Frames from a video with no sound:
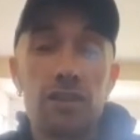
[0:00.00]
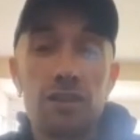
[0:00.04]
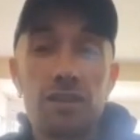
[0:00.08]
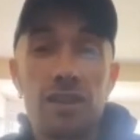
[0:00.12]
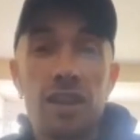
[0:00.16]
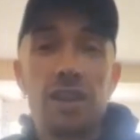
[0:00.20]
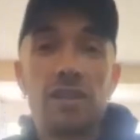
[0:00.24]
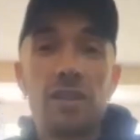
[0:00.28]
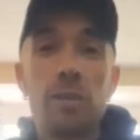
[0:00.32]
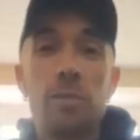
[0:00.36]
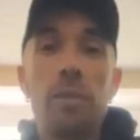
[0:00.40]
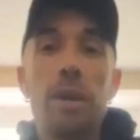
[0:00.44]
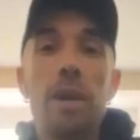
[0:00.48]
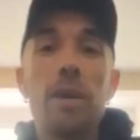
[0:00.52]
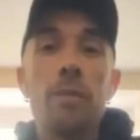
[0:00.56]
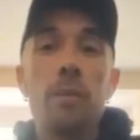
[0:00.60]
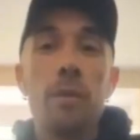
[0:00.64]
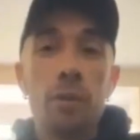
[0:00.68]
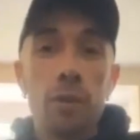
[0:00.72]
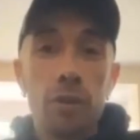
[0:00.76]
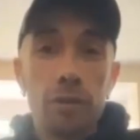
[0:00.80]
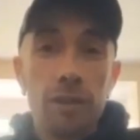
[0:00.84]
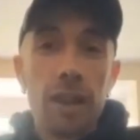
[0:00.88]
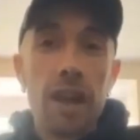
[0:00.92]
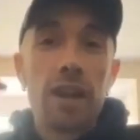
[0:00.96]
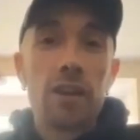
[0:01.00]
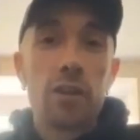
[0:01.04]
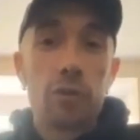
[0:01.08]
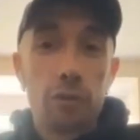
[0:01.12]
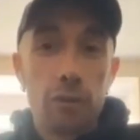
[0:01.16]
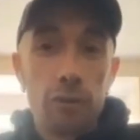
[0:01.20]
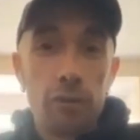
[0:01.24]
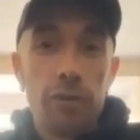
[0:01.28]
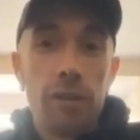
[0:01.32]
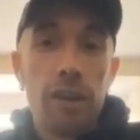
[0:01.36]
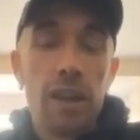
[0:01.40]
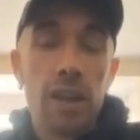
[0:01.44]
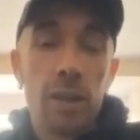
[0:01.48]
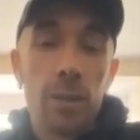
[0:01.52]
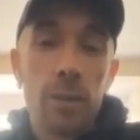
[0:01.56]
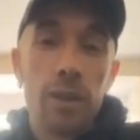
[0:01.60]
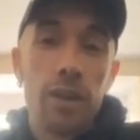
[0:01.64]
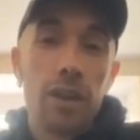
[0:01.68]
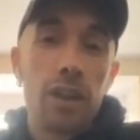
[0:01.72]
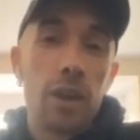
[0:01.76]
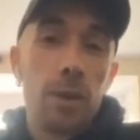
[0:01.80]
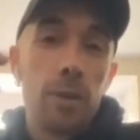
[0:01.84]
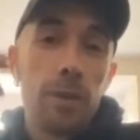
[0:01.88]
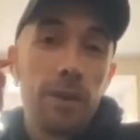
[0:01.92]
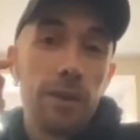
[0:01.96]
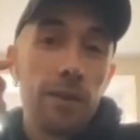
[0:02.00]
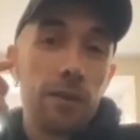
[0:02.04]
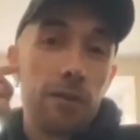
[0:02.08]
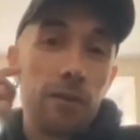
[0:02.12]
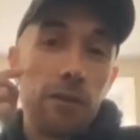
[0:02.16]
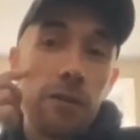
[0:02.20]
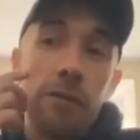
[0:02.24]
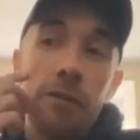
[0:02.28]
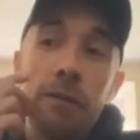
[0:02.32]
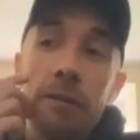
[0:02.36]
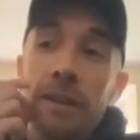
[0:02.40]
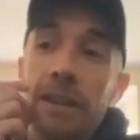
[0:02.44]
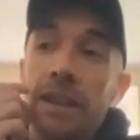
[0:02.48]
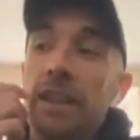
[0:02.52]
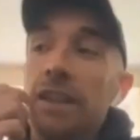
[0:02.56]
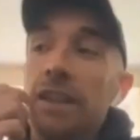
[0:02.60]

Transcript: because there's a bit more of that groove element coming through.